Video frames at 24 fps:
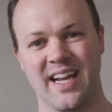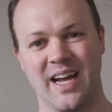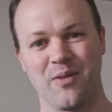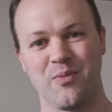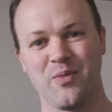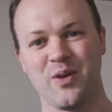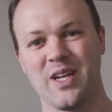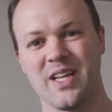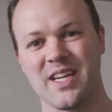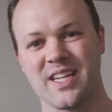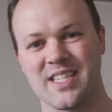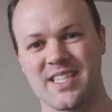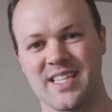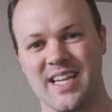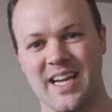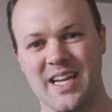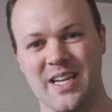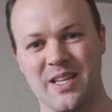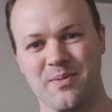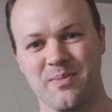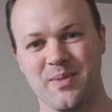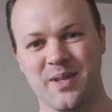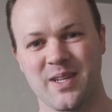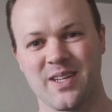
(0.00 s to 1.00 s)
I'm really
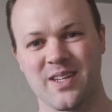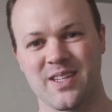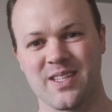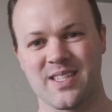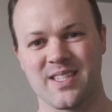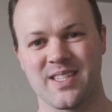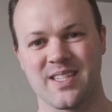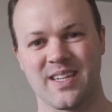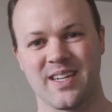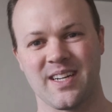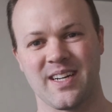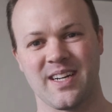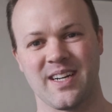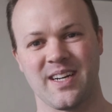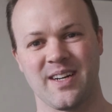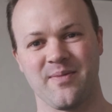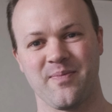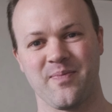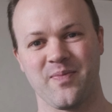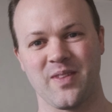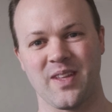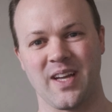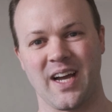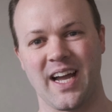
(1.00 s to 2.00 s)
excited because
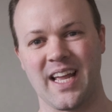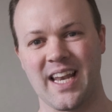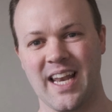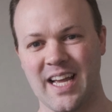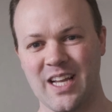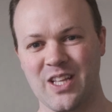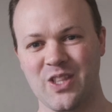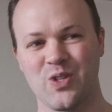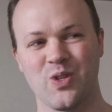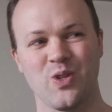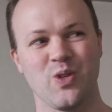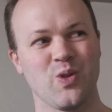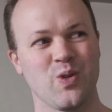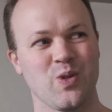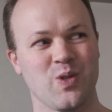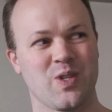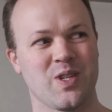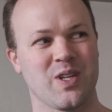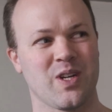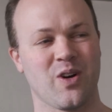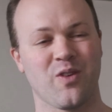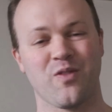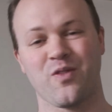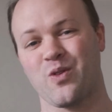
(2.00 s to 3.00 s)
I like to
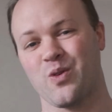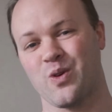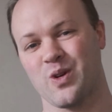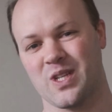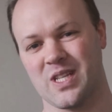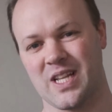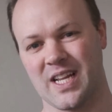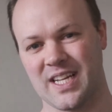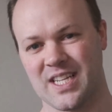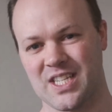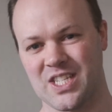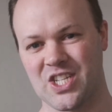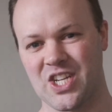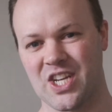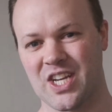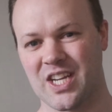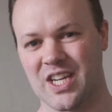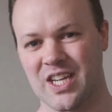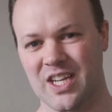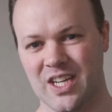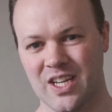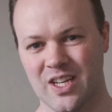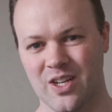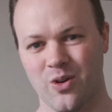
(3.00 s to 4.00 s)
use of course like
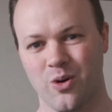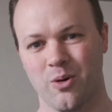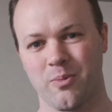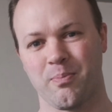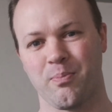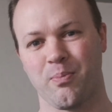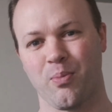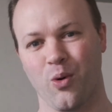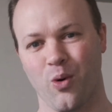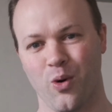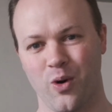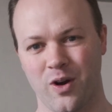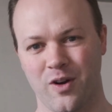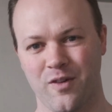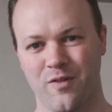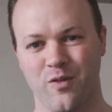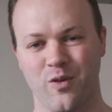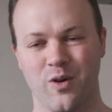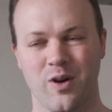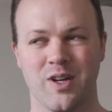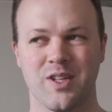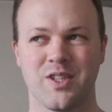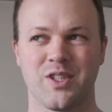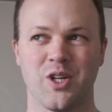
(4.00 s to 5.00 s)
chicken or pork
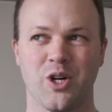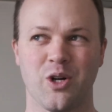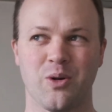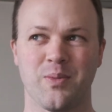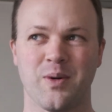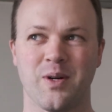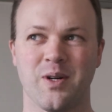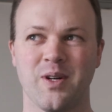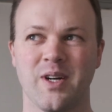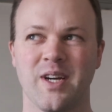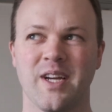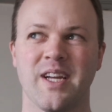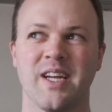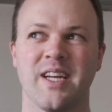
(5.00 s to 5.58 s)
for adobo.